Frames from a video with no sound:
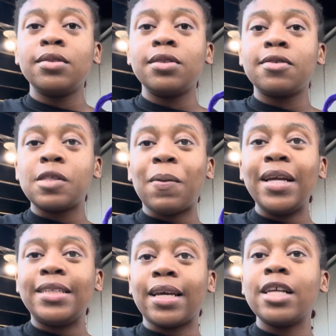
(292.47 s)
Despite
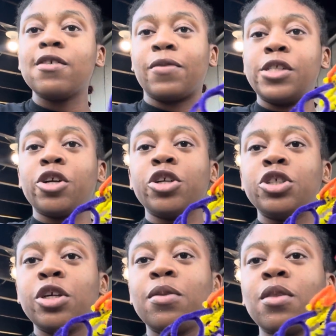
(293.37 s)
decades of
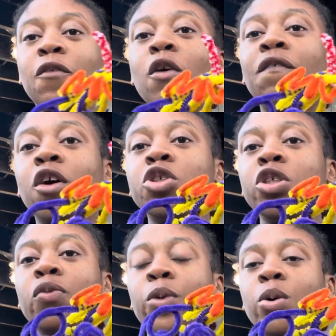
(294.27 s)
research, the full
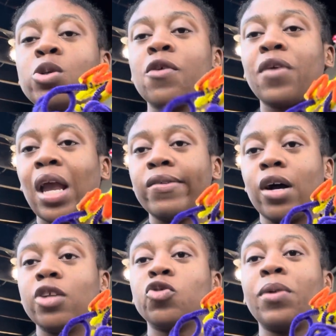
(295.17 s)
functional roles of
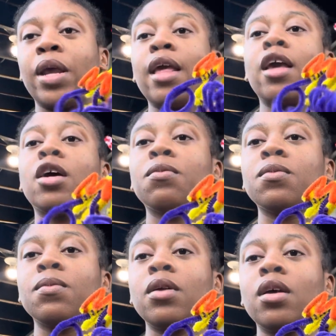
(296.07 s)
KRAS remain
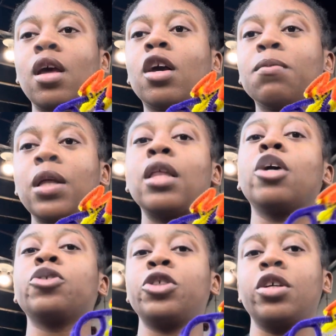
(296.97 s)
incompletely
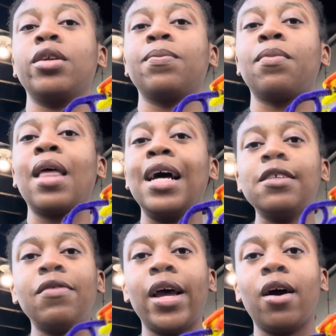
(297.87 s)
understood. As of
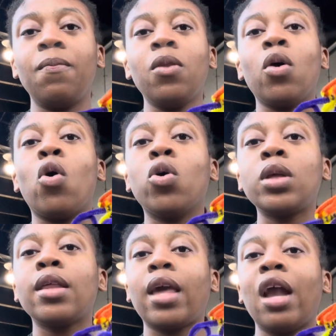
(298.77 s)
now, only
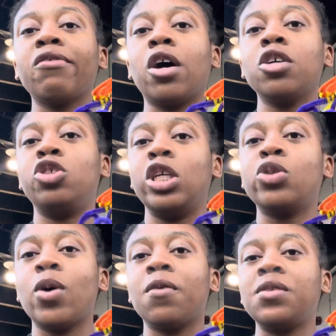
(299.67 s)
the KRAS
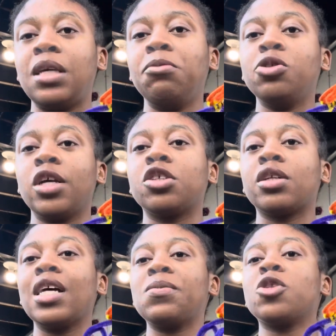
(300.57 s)
G12C mutation has been